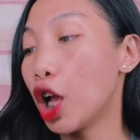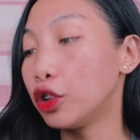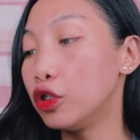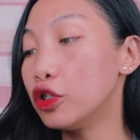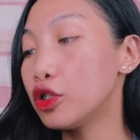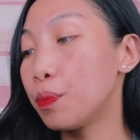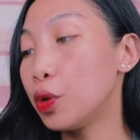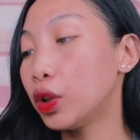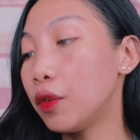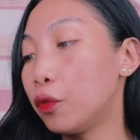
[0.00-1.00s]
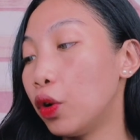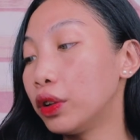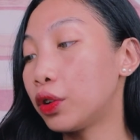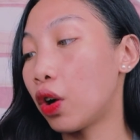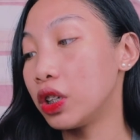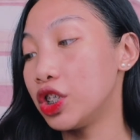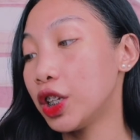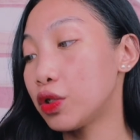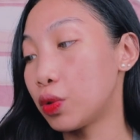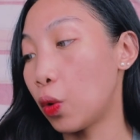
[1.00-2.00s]
use Beauty Vault
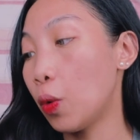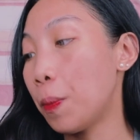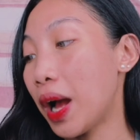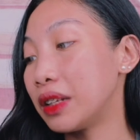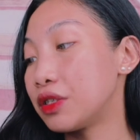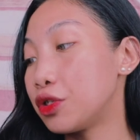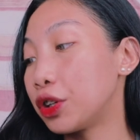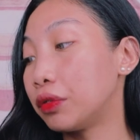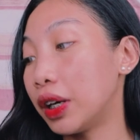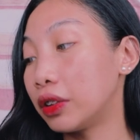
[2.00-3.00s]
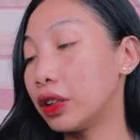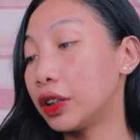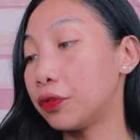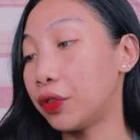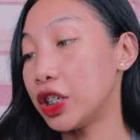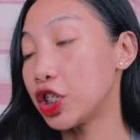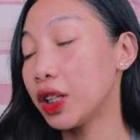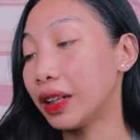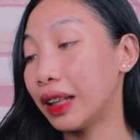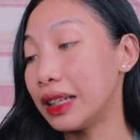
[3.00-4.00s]
Kojic Soap as your regular
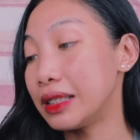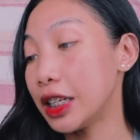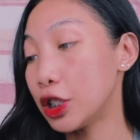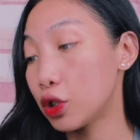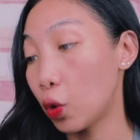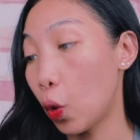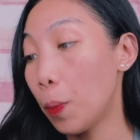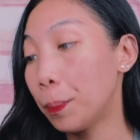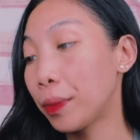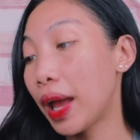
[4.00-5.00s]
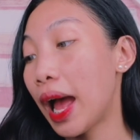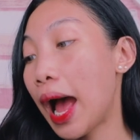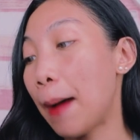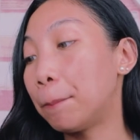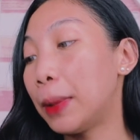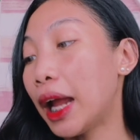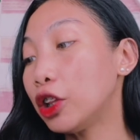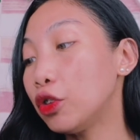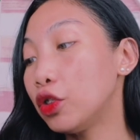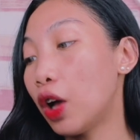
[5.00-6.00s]
facial cleansing soap.
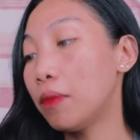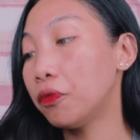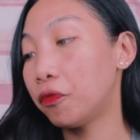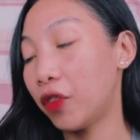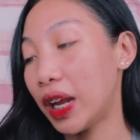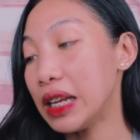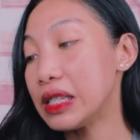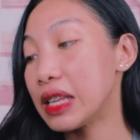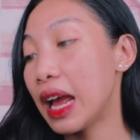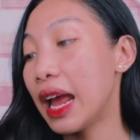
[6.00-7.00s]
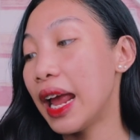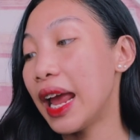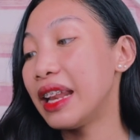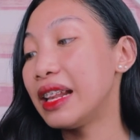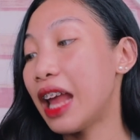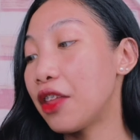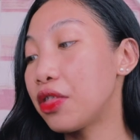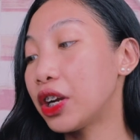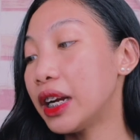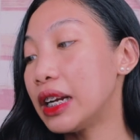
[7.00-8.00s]
Apply to damp face and
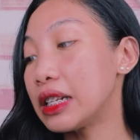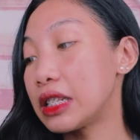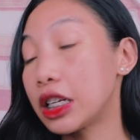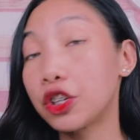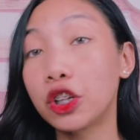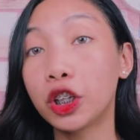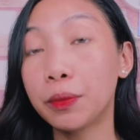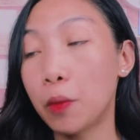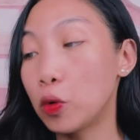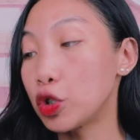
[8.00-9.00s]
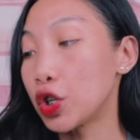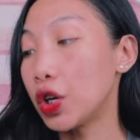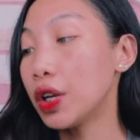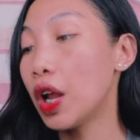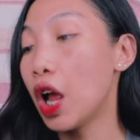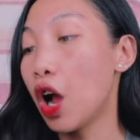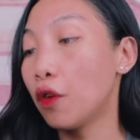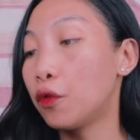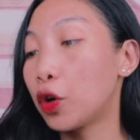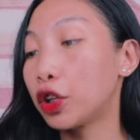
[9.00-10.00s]
lather in a circular motion
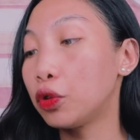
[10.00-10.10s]
for